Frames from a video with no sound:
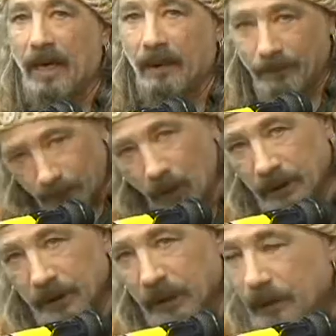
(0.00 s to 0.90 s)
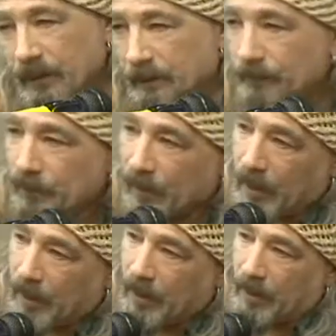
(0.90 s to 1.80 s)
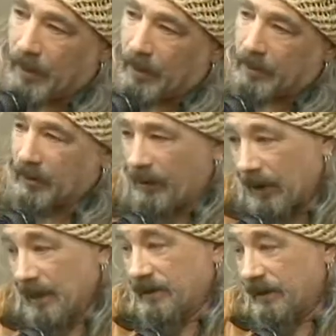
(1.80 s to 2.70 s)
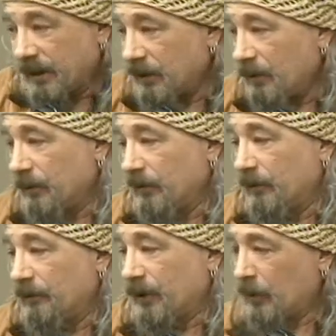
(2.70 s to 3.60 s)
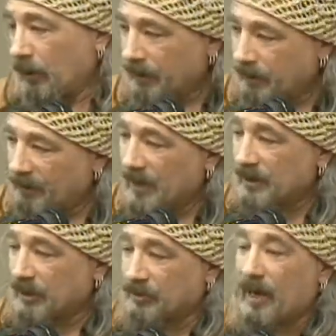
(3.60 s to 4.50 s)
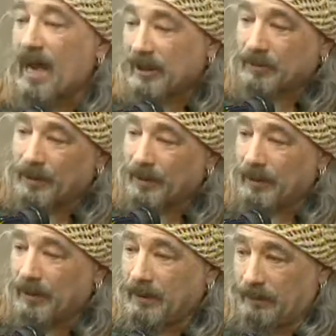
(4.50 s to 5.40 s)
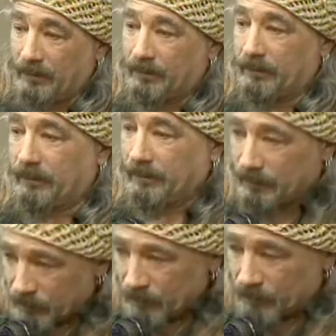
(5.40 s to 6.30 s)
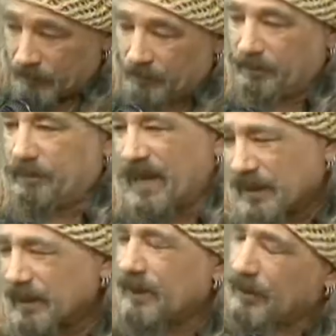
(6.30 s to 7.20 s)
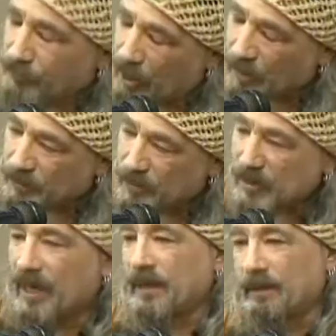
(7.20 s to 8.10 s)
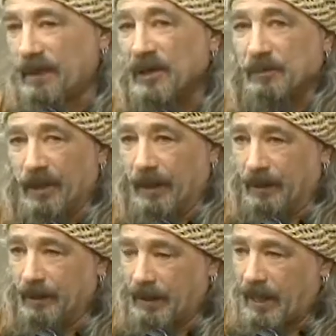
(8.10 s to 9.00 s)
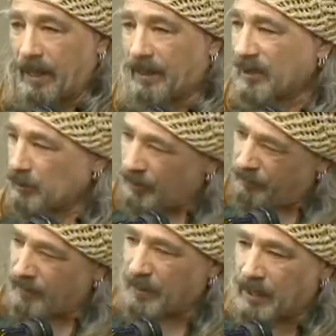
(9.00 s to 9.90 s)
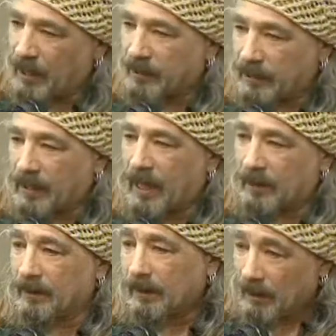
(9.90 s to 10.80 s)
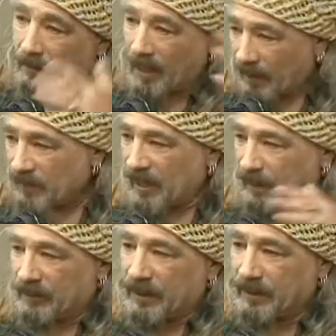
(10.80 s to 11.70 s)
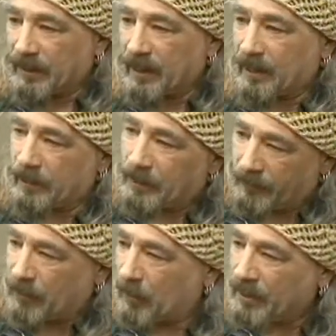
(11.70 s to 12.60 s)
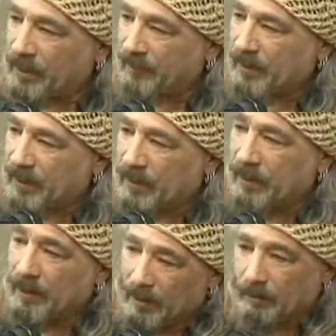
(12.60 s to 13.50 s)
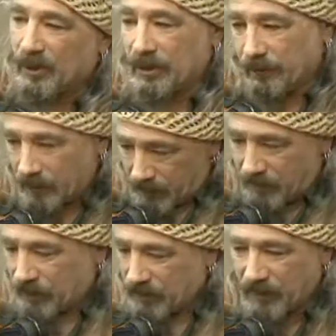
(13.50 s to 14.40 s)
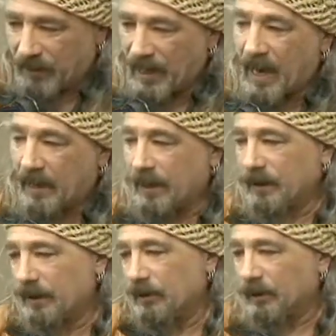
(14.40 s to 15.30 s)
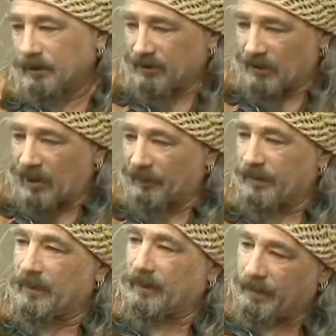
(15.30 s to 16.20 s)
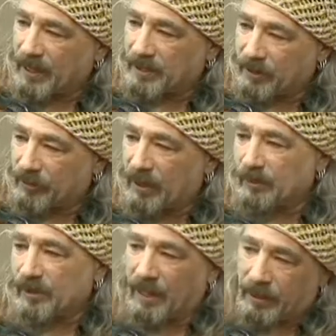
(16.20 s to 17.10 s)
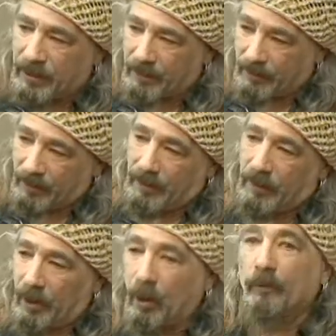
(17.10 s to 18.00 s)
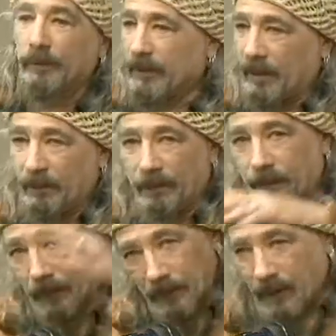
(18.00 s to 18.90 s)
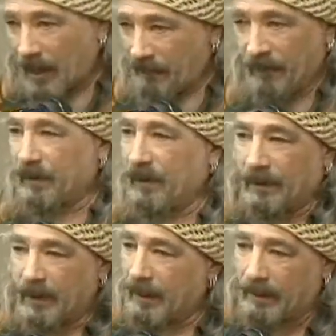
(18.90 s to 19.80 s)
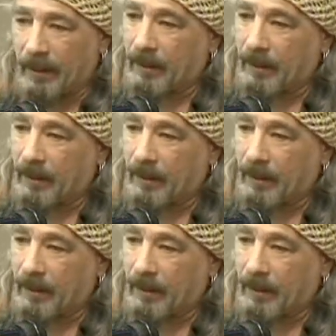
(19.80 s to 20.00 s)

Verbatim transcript: I wanted to hear them. So, okay, so then you record the basic tracks with the basically the drums and the bass player. And that's all you really cared to get. Everybody played together, you recorded everything, but you, you just did that, and then you would start from the bass and drums and then overdub everything that